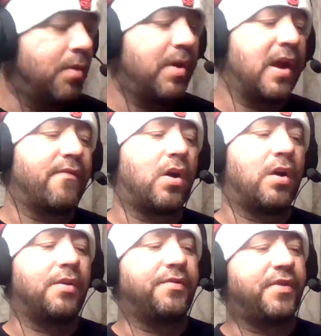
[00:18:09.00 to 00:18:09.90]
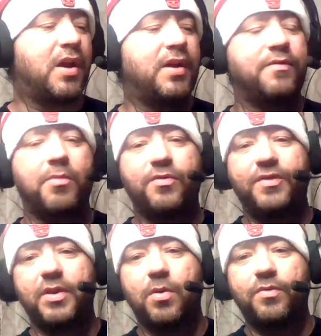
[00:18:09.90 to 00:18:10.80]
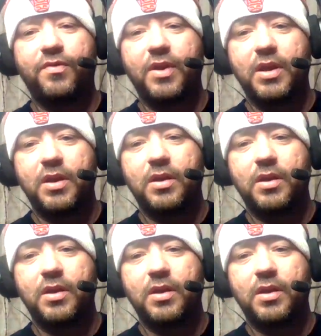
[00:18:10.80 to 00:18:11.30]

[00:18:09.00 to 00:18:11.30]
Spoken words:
we have R.L. Stine's Mostly Ghostly.